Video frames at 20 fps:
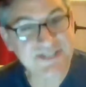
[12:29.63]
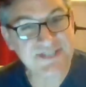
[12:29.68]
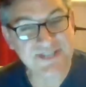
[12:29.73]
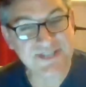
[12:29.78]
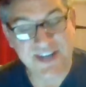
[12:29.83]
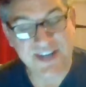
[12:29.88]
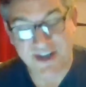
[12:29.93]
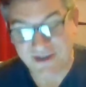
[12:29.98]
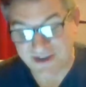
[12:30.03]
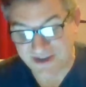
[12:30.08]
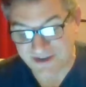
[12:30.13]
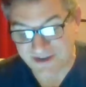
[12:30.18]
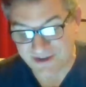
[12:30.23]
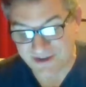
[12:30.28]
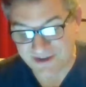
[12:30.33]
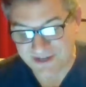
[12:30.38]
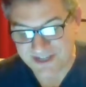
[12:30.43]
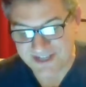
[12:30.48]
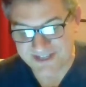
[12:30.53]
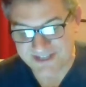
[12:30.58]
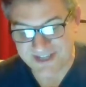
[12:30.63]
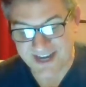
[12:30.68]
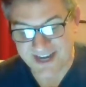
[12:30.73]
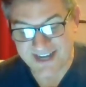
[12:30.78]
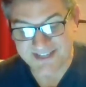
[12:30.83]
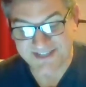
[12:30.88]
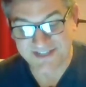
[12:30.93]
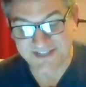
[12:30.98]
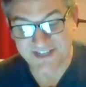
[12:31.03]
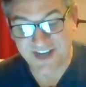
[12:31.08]
stared at her, his
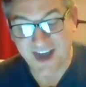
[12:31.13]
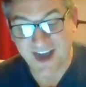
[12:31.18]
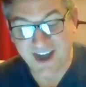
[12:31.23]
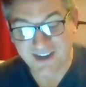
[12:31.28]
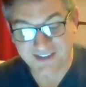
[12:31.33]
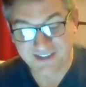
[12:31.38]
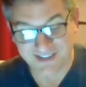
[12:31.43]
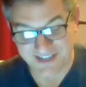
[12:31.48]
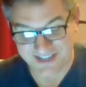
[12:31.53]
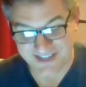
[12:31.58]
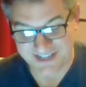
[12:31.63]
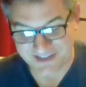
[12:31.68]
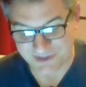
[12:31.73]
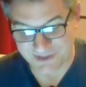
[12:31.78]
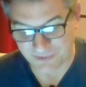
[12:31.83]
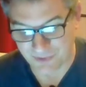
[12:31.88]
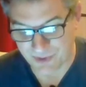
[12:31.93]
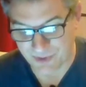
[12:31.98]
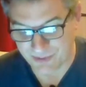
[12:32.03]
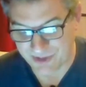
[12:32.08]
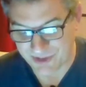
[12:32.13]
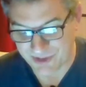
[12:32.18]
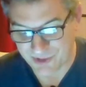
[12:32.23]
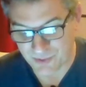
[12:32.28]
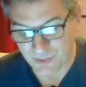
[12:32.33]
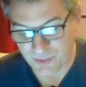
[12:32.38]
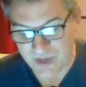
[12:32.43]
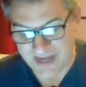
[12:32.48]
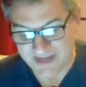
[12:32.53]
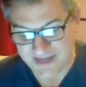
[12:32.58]
eyes goggling at the woman who
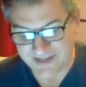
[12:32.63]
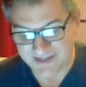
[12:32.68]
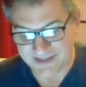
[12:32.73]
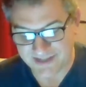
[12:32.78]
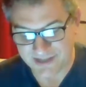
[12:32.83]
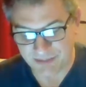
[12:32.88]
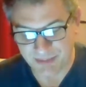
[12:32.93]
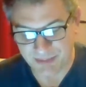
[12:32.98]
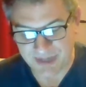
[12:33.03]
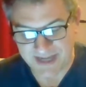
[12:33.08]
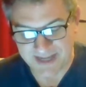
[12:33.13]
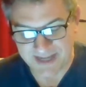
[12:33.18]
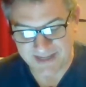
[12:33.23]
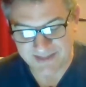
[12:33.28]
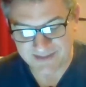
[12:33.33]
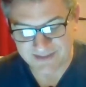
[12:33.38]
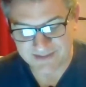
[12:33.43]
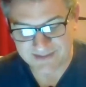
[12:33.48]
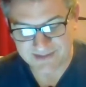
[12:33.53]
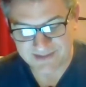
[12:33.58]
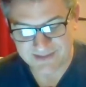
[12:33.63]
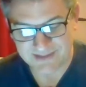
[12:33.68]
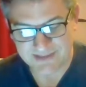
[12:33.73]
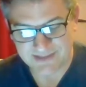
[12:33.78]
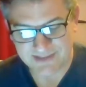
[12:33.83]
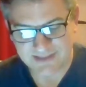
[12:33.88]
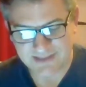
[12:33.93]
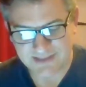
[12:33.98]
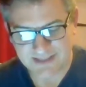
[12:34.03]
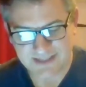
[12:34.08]
waited on the bed.
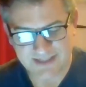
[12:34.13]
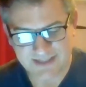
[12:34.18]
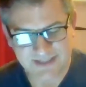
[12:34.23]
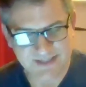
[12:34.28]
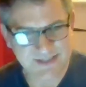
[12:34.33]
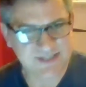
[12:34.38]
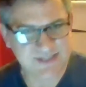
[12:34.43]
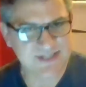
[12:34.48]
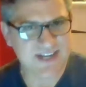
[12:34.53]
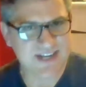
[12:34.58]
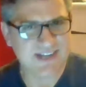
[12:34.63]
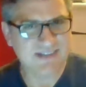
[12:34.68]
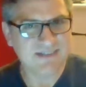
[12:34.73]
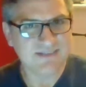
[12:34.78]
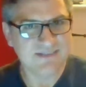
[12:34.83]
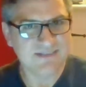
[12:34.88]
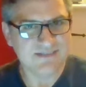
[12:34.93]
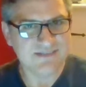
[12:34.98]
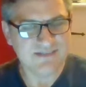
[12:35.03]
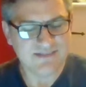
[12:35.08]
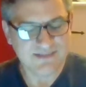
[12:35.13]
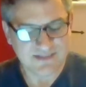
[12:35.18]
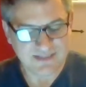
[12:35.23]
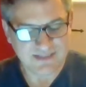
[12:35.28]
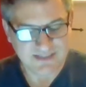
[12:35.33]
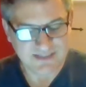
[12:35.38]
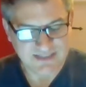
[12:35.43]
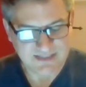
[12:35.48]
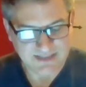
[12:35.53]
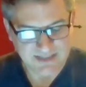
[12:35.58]
Stell?
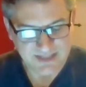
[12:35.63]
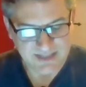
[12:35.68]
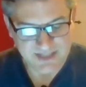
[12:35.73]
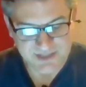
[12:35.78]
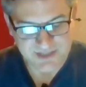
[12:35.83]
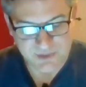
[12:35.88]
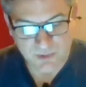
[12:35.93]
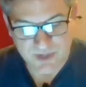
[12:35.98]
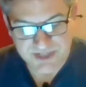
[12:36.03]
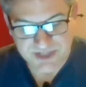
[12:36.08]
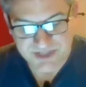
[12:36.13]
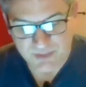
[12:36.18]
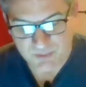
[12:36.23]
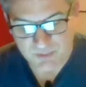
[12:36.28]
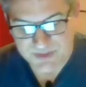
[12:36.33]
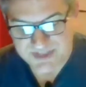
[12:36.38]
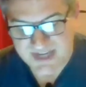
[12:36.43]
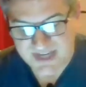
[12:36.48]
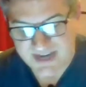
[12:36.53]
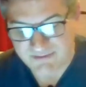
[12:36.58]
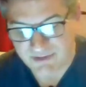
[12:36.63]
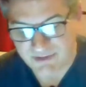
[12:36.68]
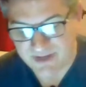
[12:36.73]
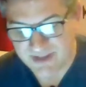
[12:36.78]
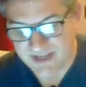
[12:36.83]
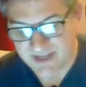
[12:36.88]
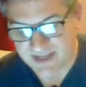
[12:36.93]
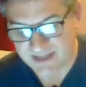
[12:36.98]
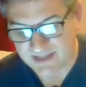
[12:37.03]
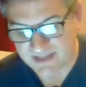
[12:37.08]
His question was
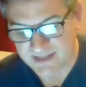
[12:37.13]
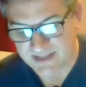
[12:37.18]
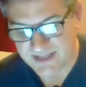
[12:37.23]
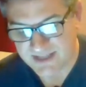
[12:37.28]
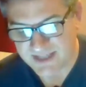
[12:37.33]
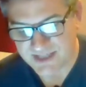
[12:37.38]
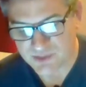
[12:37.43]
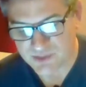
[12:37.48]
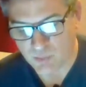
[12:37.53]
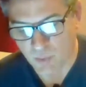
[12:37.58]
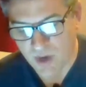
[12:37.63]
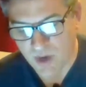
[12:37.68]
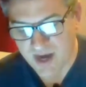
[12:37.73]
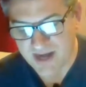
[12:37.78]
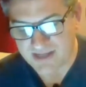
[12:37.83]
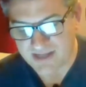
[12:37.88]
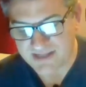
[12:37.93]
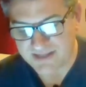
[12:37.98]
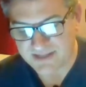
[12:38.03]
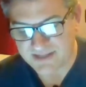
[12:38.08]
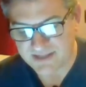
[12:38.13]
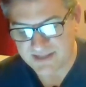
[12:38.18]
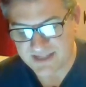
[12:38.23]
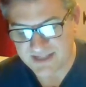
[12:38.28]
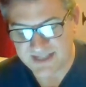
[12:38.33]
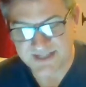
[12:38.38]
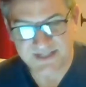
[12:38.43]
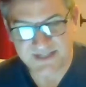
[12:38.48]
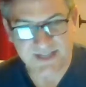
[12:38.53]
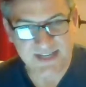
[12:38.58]
everything, his want,
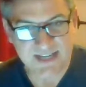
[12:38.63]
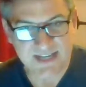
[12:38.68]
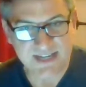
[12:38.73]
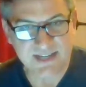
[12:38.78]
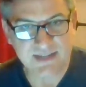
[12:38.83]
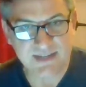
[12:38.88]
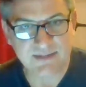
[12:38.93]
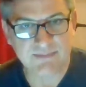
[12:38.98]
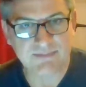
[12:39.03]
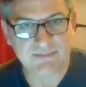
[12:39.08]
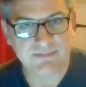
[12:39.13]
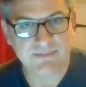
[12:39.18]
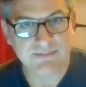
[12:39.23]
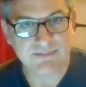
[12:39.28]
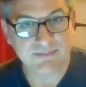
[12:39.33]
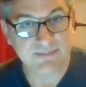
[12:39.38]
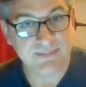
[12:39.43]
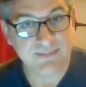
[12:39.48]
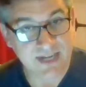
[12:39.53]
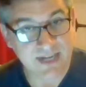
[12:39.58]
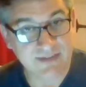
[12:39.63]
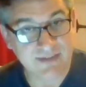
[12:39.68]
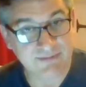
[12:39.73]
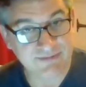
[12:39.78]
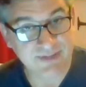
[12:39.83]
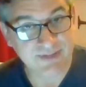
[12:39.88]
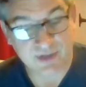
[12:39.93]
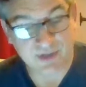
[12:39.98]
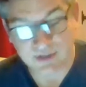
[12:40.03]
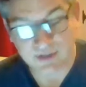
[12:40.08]
his need, and
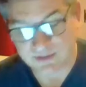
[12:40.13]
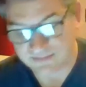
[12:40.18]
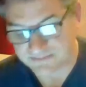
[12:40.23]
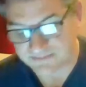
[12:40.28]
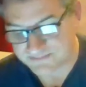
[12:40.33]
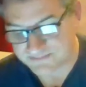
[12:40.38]
fear.